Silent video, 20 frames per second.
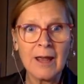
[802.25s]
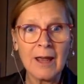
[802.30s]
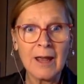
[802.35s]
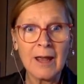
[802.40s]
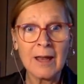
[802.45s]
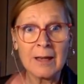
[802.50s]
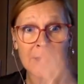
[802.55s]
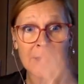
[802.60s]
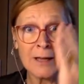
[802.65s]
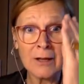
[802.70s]

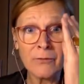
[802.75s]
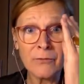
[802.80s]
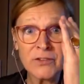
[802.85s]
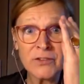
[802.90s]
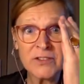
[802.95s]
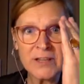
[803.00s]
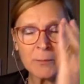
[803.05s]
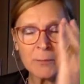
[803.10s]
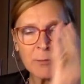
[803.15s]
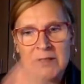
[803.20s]
And if
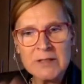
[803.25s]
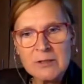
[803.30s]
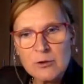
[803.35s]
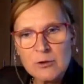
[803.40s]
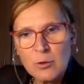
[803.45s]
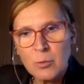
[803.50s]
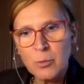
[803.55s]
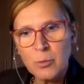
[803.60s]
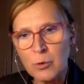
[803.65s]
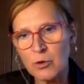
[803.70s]
somebody
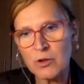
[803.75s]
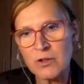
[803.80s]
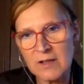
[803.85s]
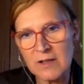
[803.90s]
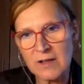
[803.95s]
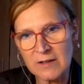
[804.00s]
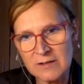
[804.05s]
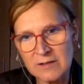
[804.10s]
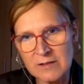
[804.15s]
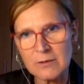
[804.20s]

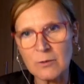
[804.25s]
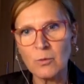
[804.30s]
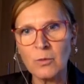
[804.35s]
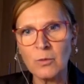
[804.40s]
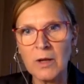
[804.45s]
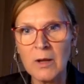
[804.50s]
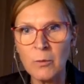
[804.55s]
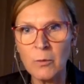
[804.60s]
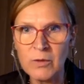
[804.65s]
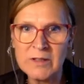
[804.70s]
supports us
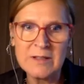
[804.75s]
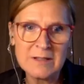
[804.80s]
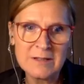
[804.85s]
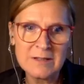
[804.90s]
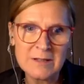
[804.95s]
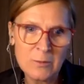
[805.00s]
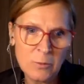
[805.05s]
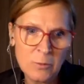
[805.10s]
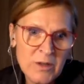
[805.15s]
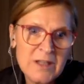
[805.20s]
with
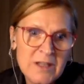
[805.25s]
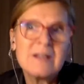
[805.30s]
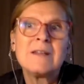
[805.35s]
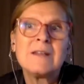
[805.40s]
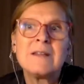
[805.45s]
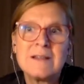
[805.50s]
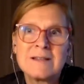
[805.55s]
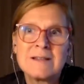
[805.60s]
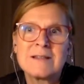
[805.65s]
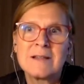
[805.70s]
this,
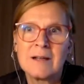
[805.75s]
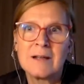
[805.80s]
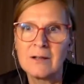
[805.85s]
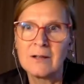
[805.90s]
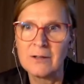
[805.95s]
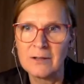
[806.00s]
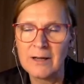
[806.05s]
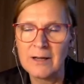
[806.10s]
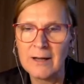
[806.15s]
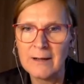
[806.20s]
within this
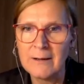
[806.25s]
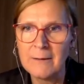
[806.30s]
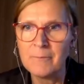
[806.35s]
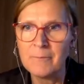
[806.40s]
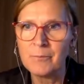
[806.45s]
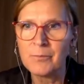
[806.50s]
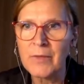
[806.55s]
learning.